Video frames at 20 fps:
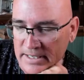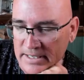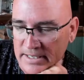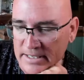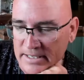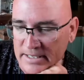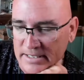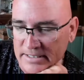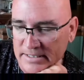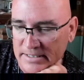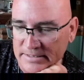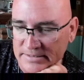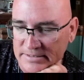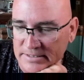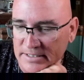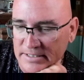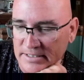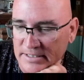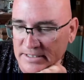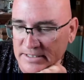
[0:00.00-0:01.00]
And
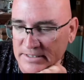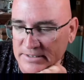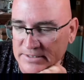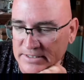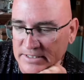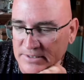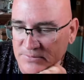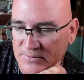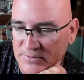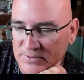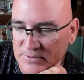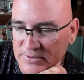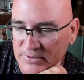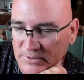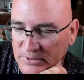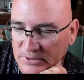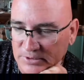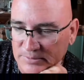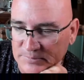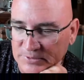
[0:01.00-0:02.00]
I think we're
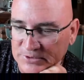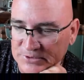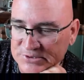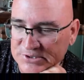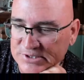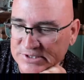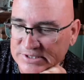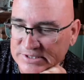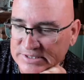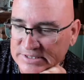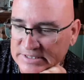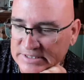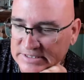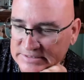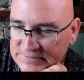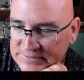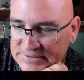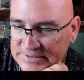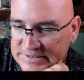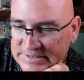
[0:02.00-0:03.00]
almost done
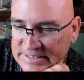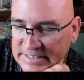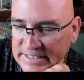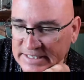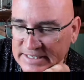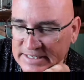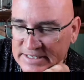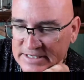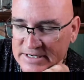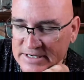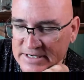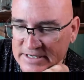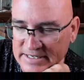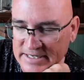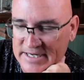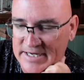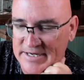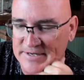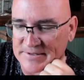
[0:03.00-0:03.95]
for the day here. Hey,